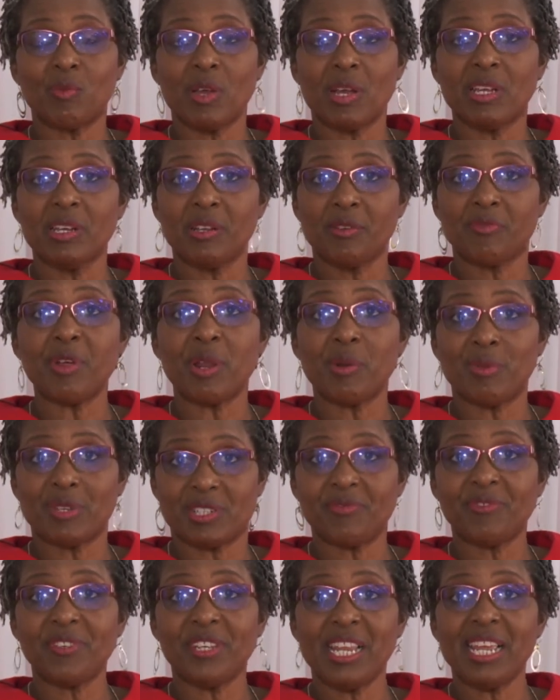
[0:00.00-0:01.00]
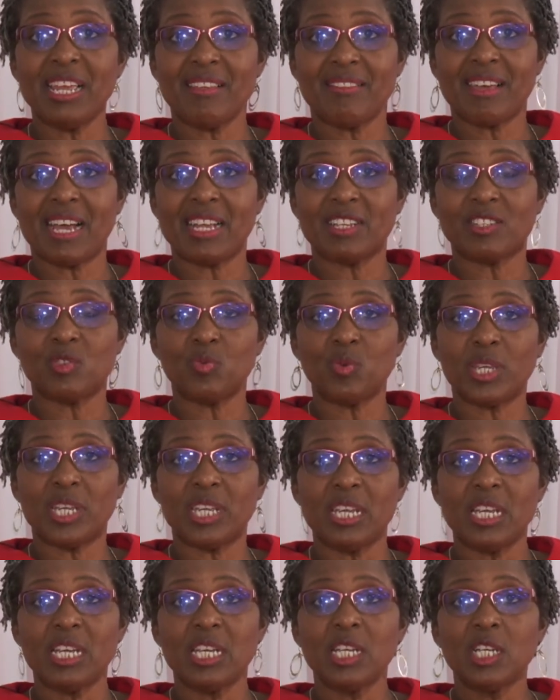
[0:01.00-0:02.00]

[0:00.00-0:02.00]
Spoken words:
girlfriend was feeling that way.